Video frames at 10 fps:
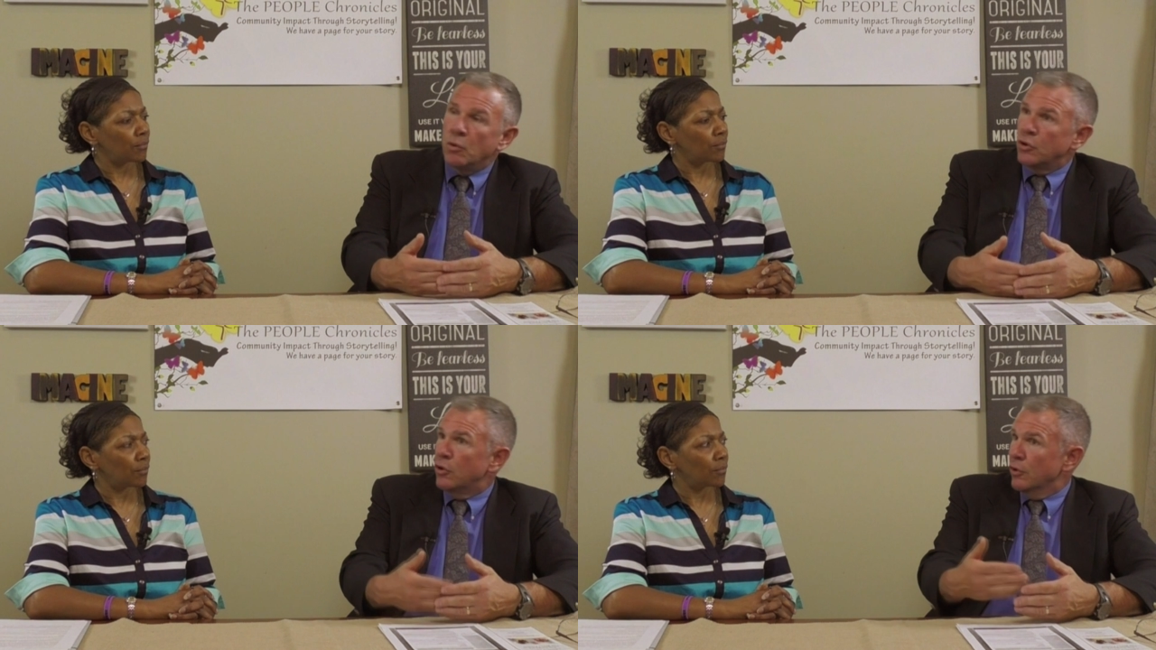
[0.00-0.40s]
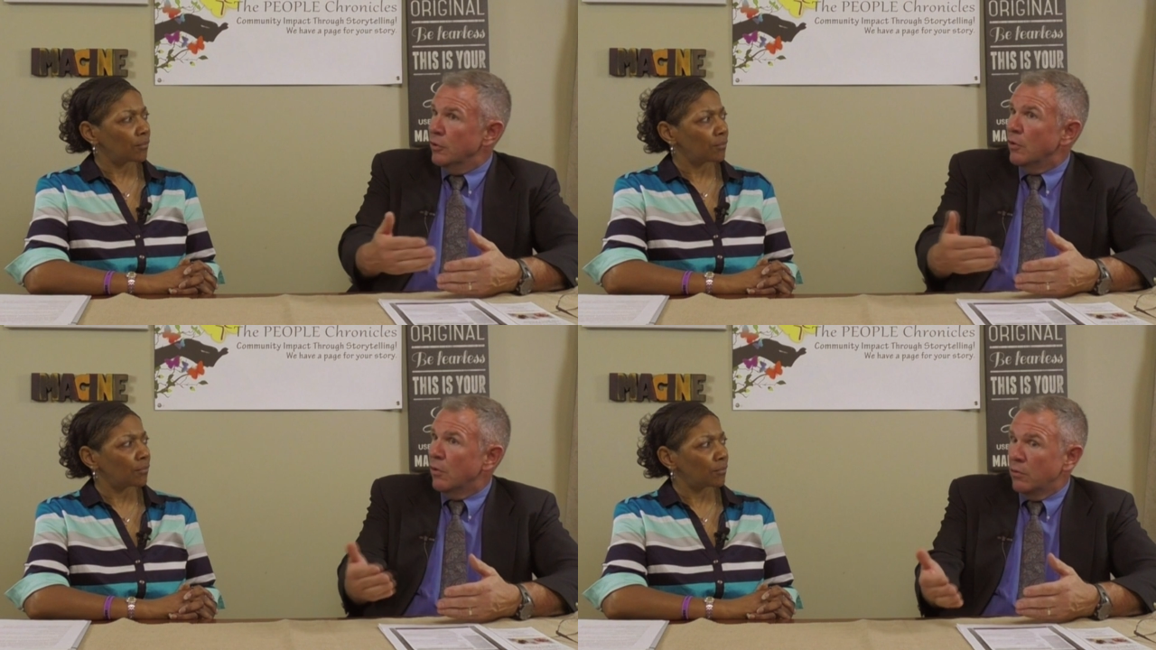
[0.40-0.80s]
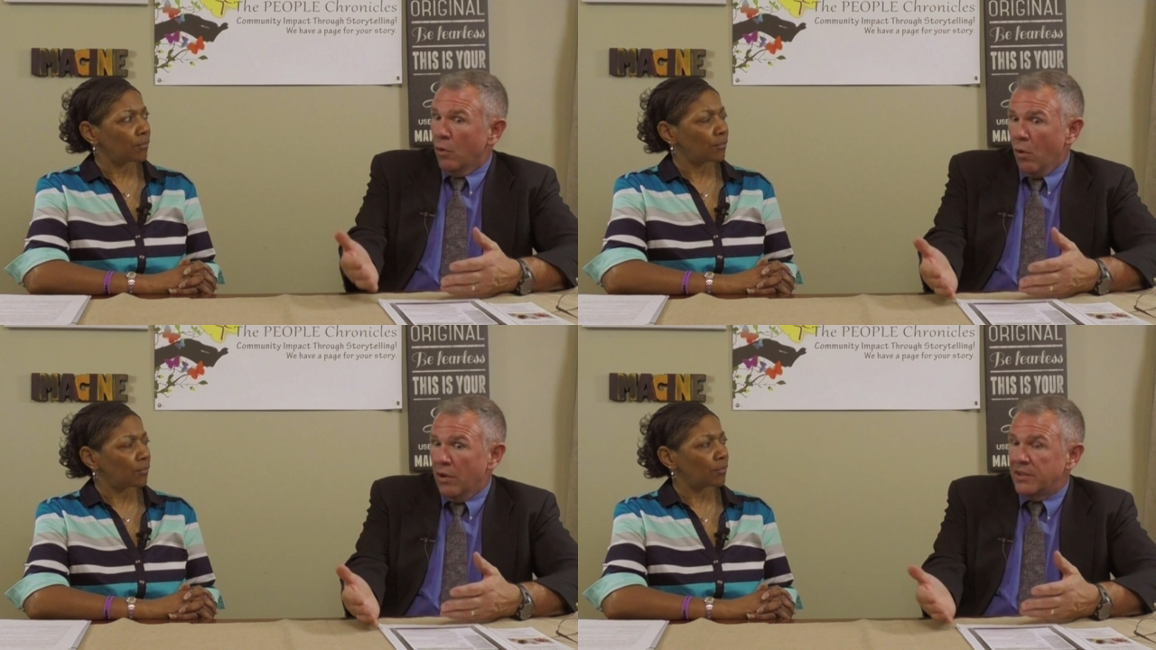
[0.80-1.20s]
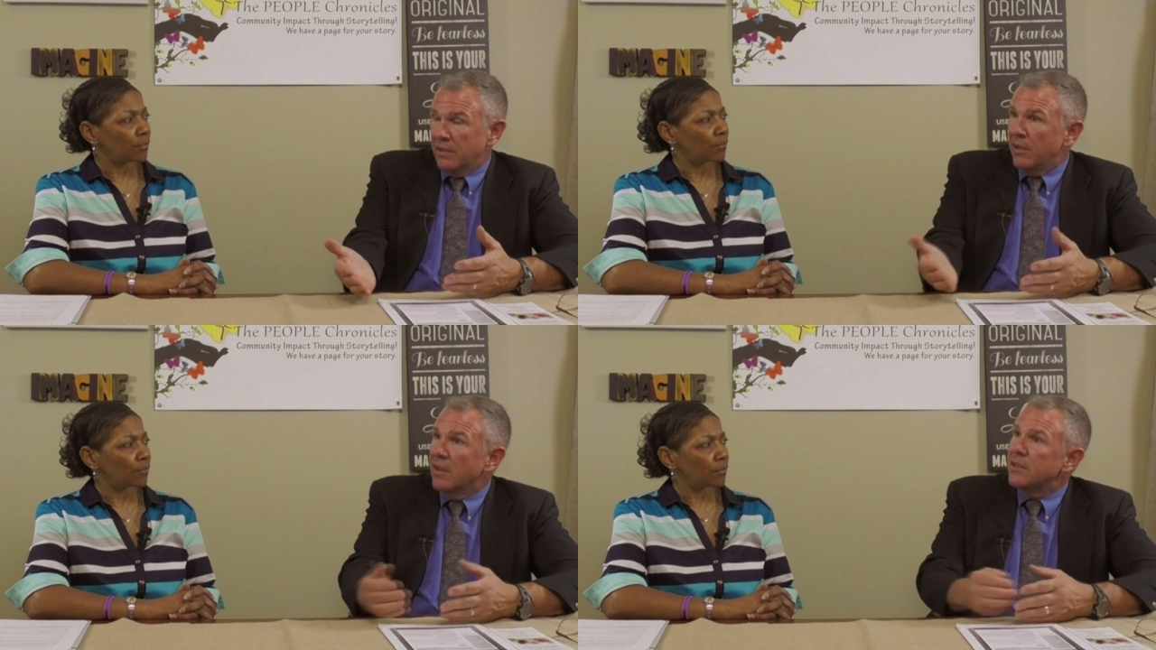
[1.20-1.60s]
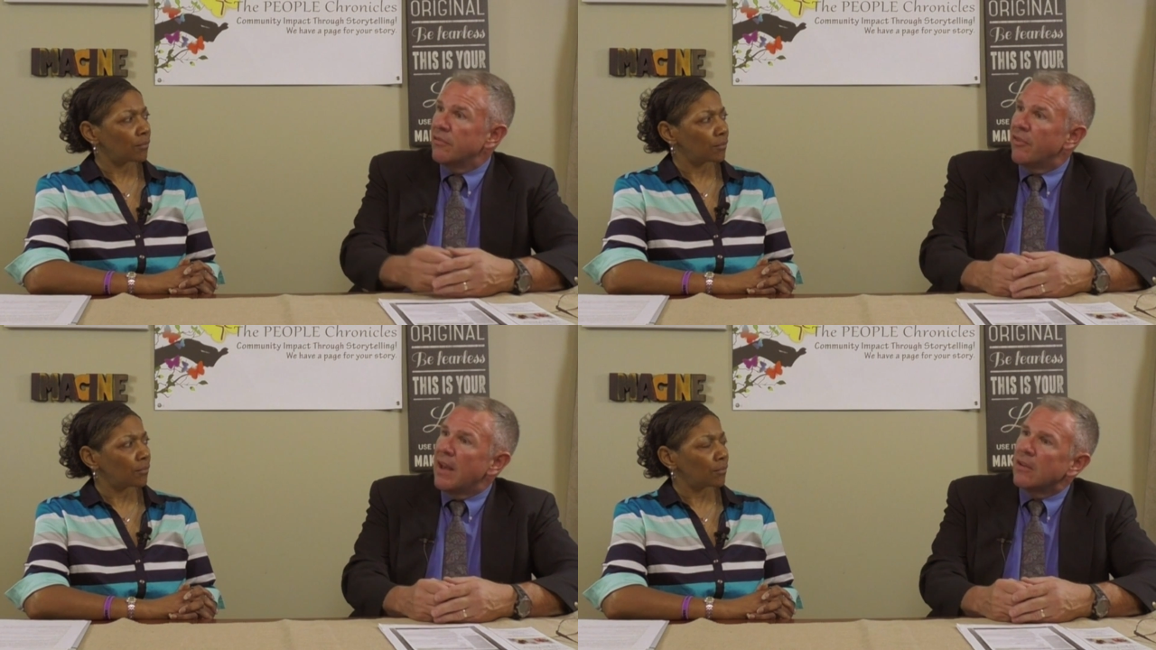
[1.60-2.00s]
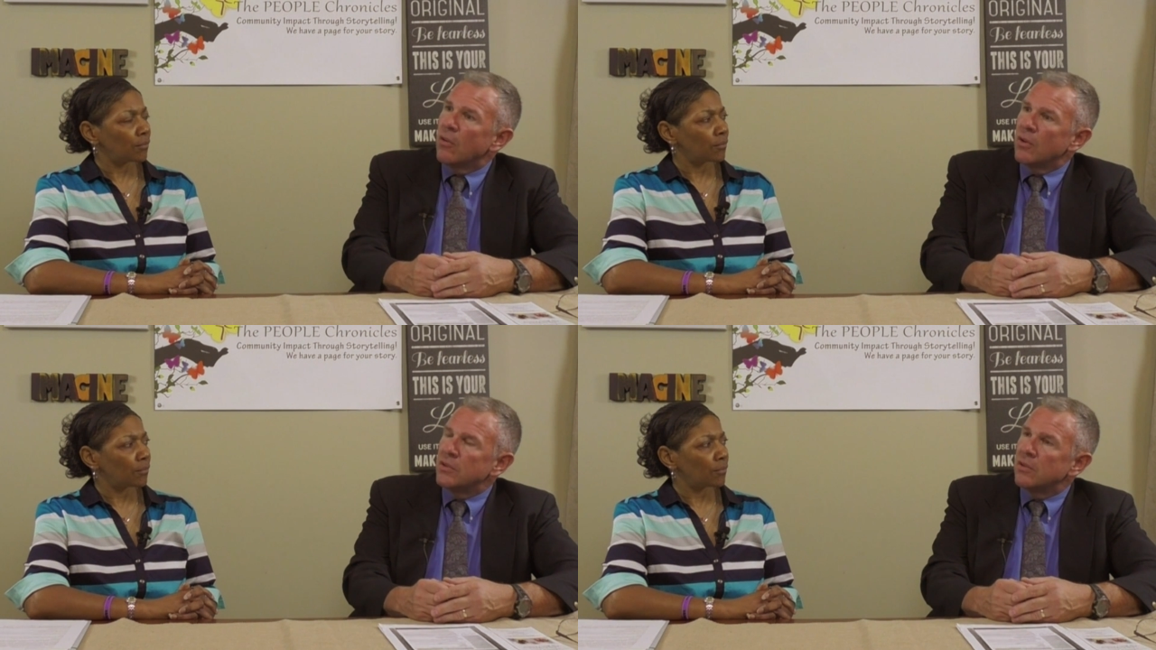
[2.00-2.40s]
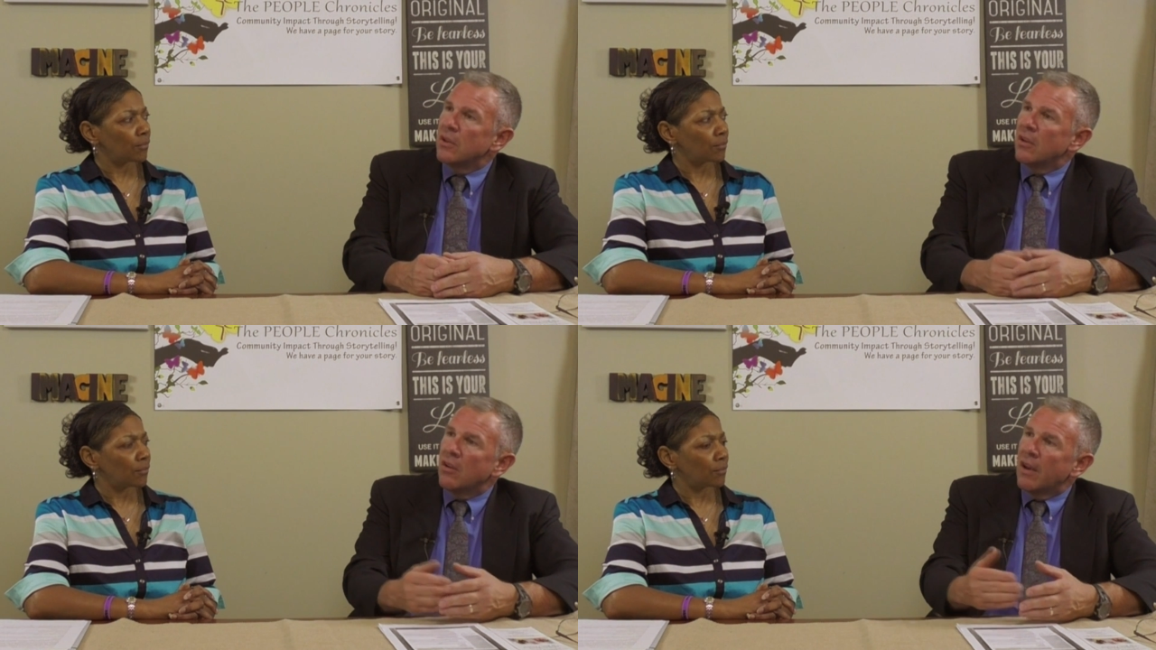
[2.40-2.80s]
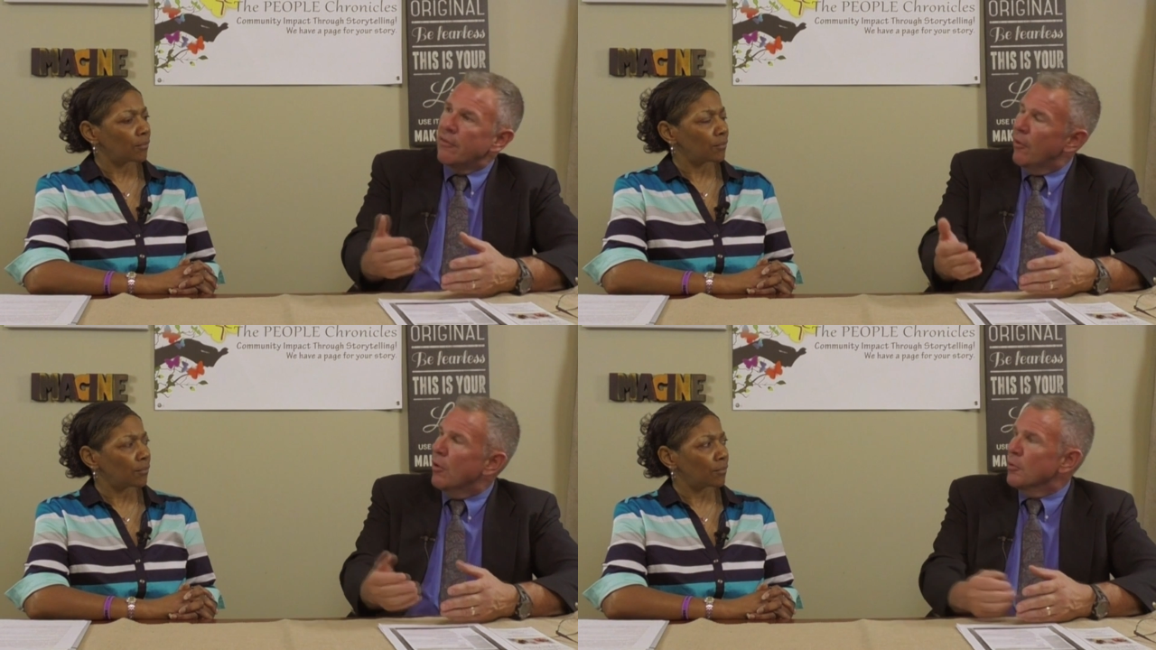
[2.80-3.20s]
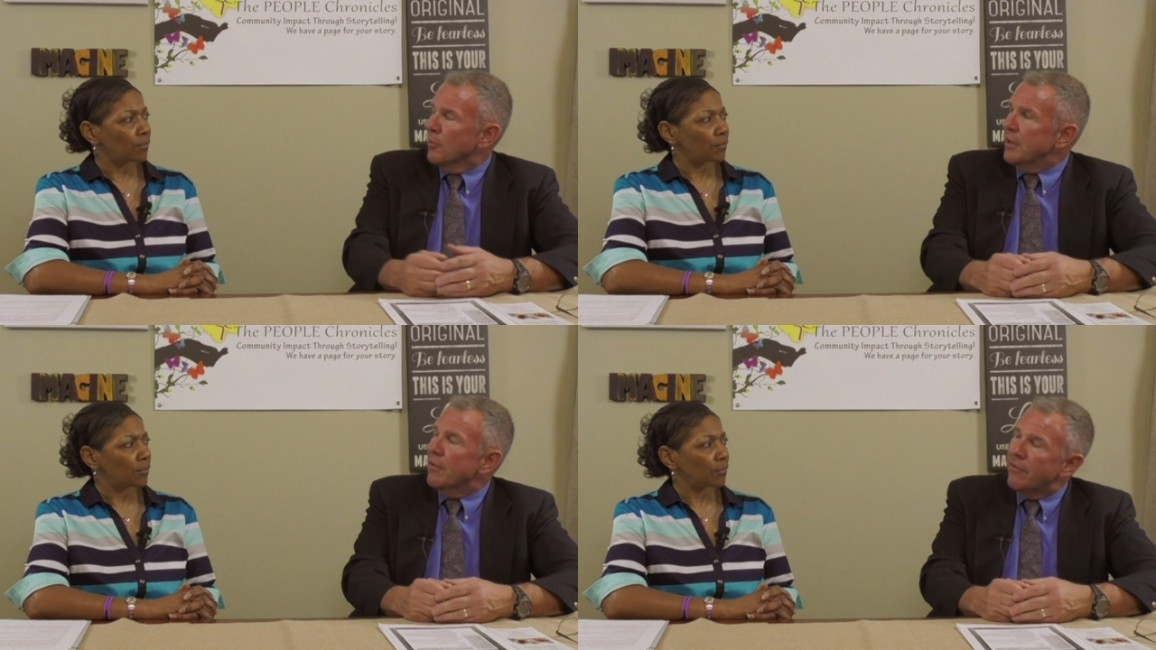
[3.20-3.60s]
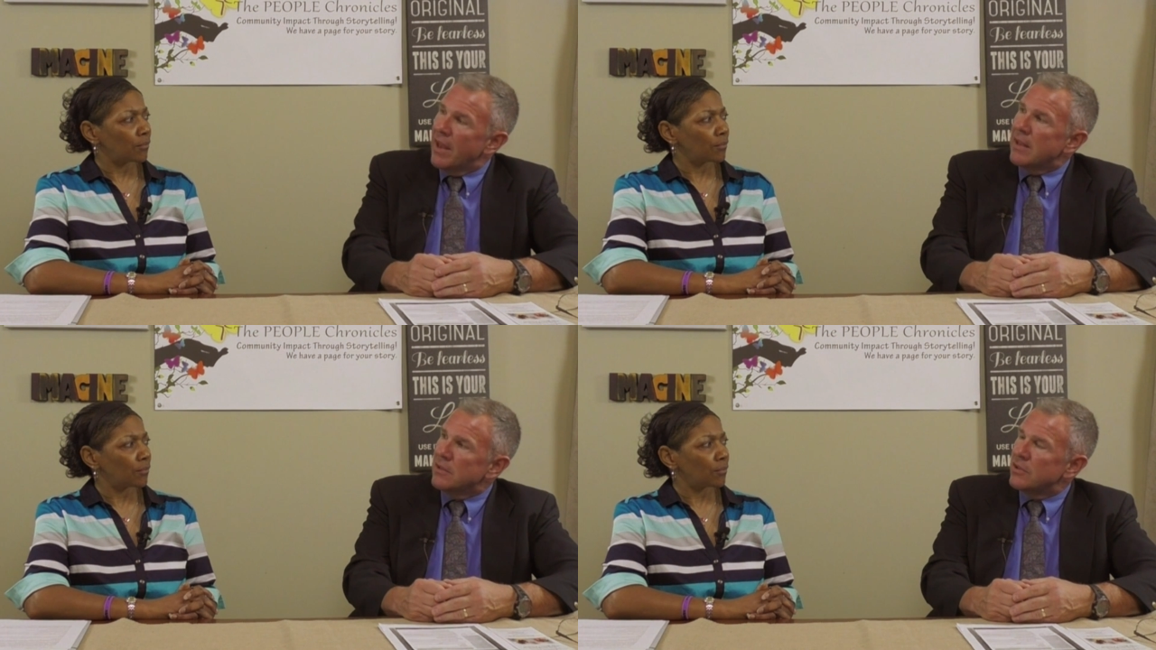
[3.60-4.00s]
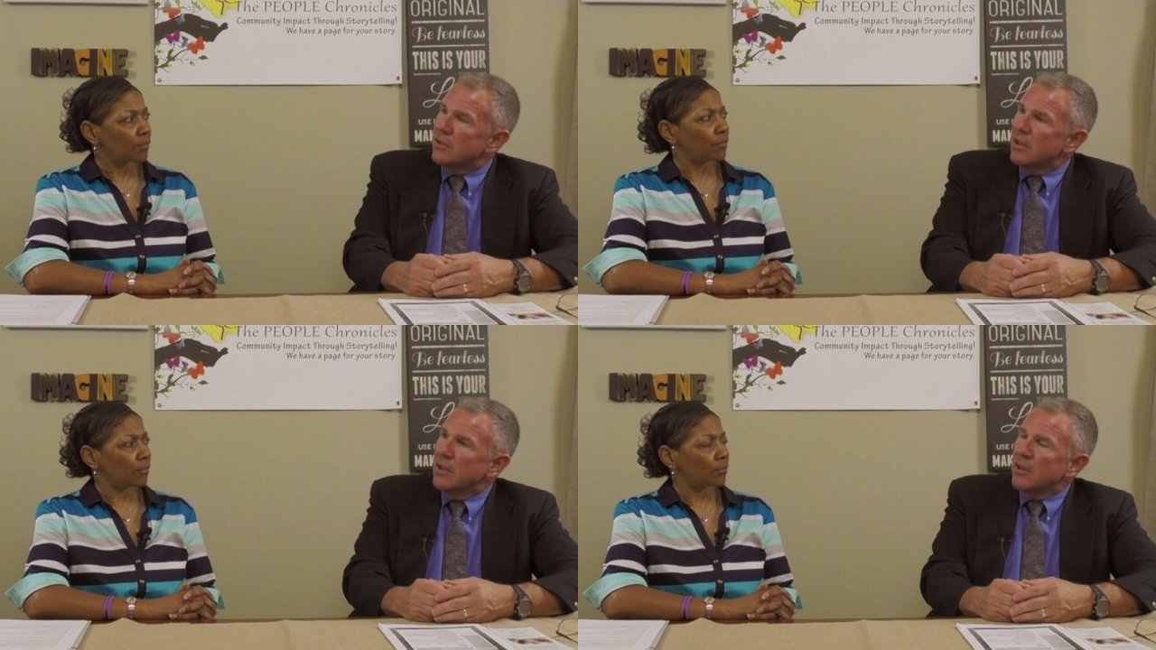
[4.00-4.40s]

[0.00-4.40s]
Speaker 1: which could cause and does, in fact, cause life altering events.